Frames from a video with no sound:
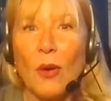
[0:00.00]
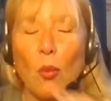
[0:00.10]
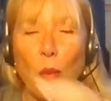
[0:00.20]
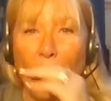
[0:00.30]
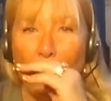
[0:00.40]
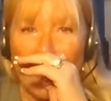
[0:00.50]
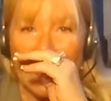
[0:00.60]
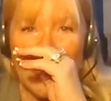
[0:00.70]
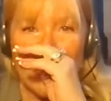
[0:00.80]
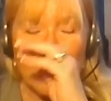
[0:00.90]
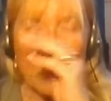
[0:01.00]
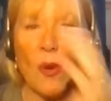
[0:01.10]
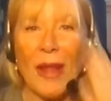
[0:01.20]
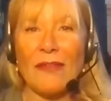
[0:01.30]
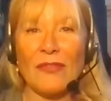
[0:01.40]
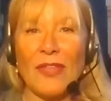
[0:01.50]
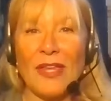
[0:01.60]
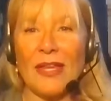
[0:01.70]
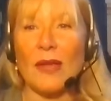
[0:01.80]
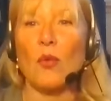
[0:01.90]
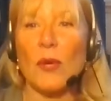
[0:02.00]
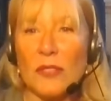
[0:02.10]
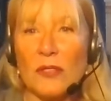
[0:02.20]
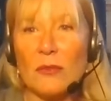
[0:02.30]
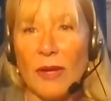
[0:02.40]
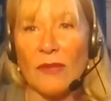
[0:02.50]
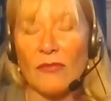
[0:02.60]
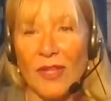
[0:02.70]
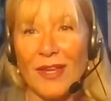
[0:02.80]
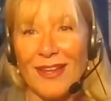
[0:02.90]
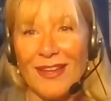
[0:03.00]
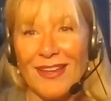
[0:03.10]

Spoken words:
What was his wife thinking? What did your wife think?